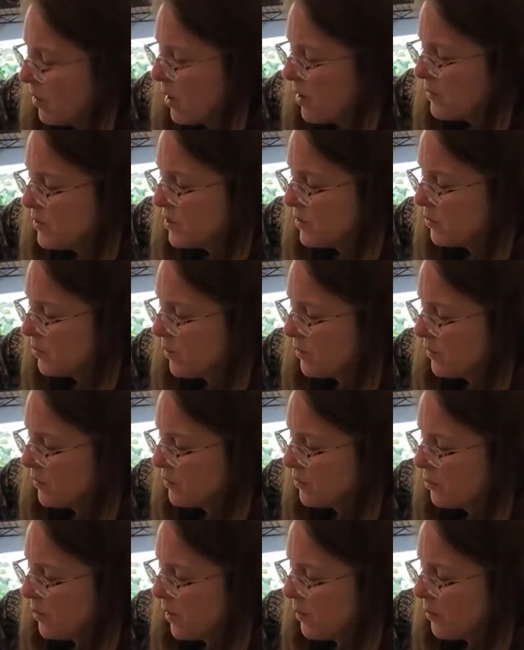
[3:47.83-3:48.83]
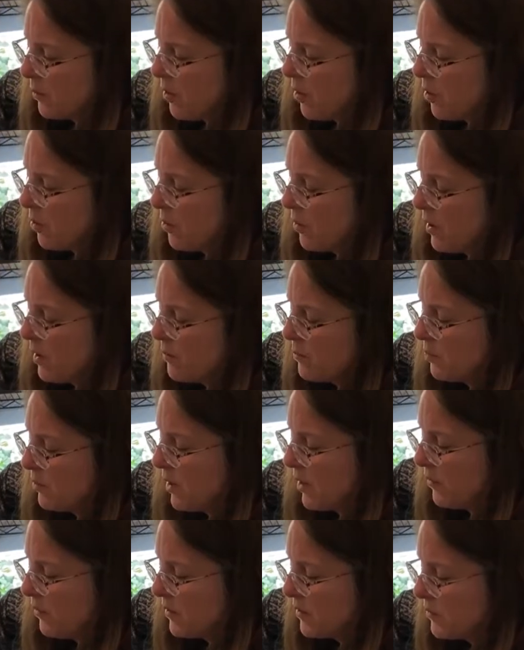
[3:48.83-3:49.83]
I'm just one of those people. I'll go ahead and
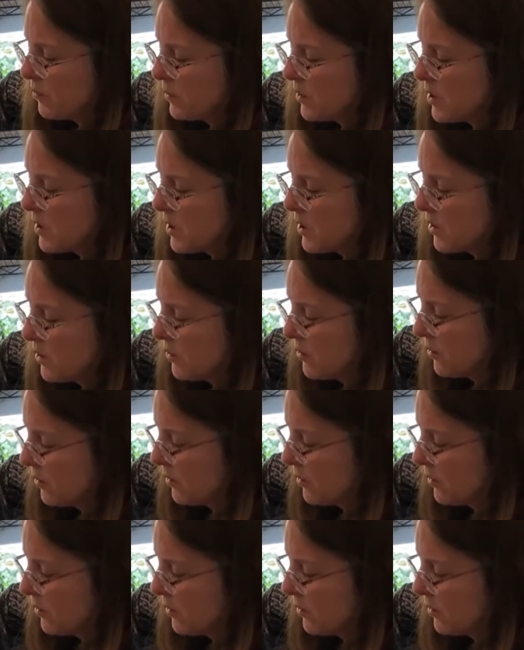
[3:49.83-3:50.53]
plant this one too.